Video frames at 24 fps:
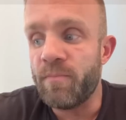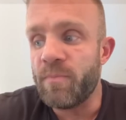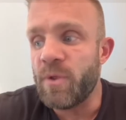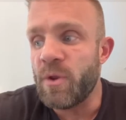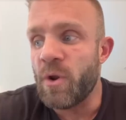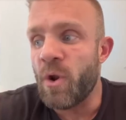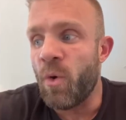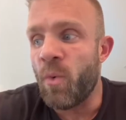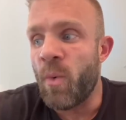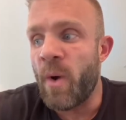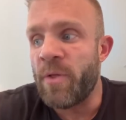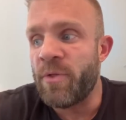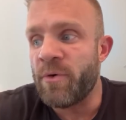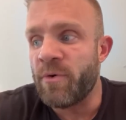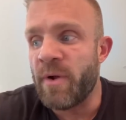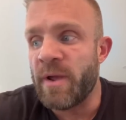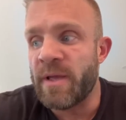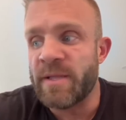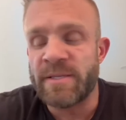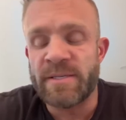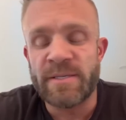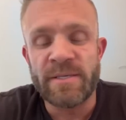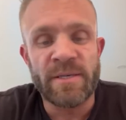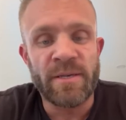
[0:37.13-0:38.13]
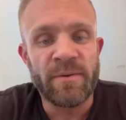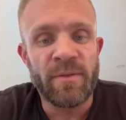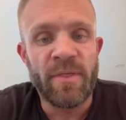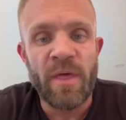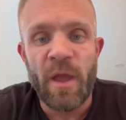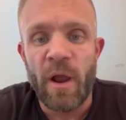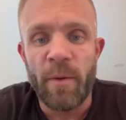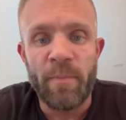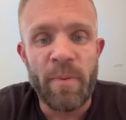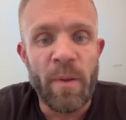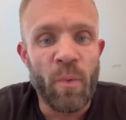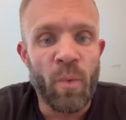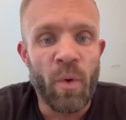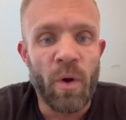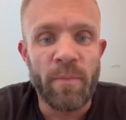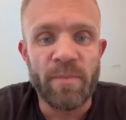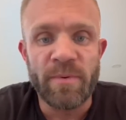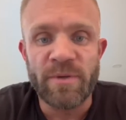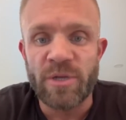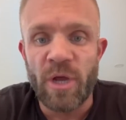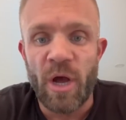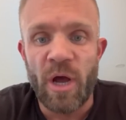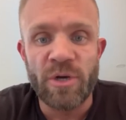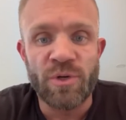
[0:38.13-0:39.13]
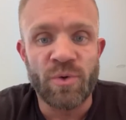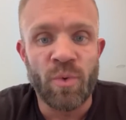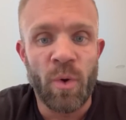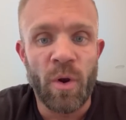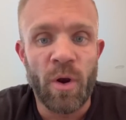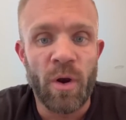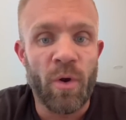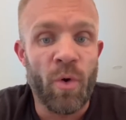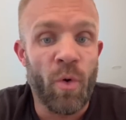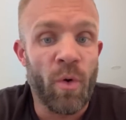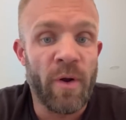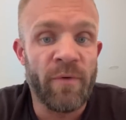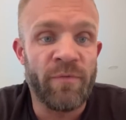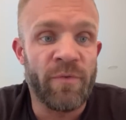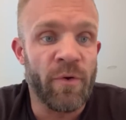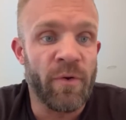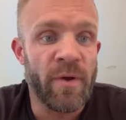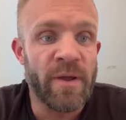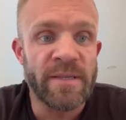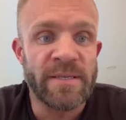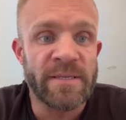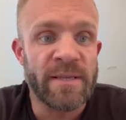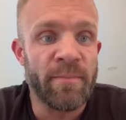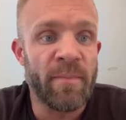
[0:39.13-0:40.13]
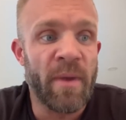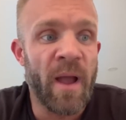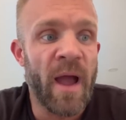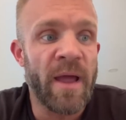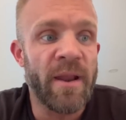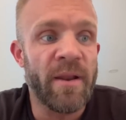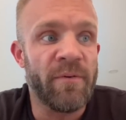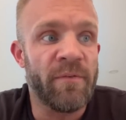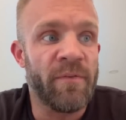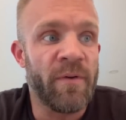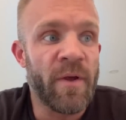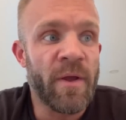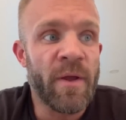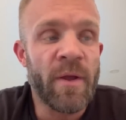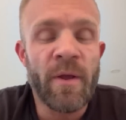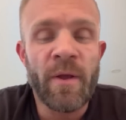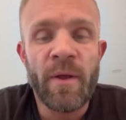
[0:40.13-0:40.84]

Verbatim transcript: You know, whether it's therapy work, massage work, or if there is some kind of,